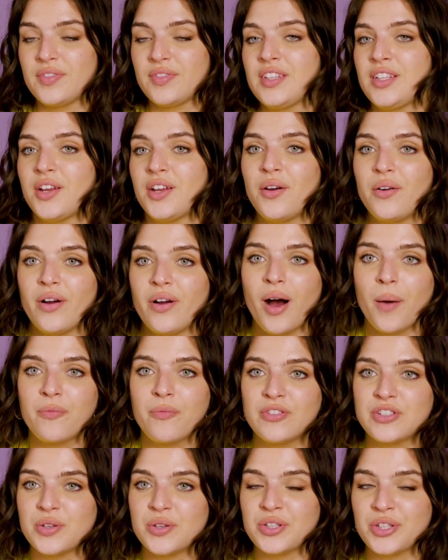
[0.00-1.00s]
you know, up
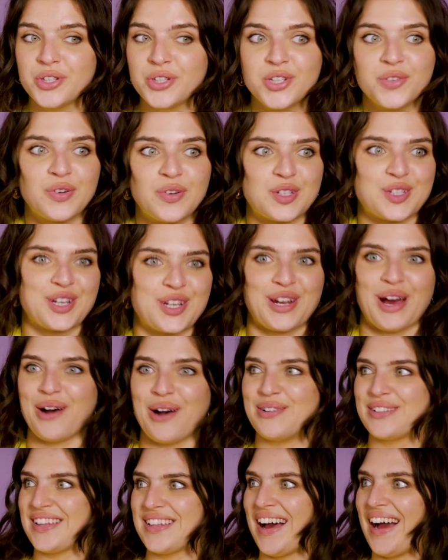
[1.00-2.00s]
for doing Eurovision, and
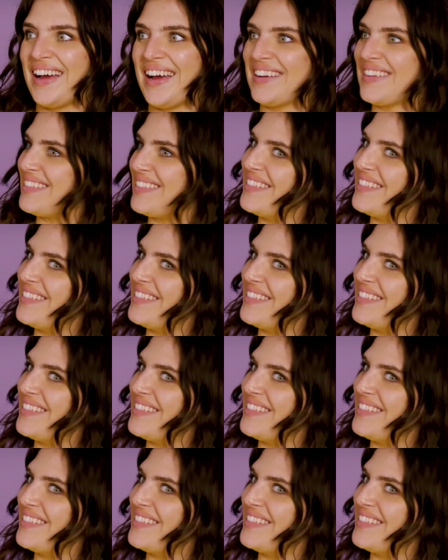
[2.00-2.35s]
I was like,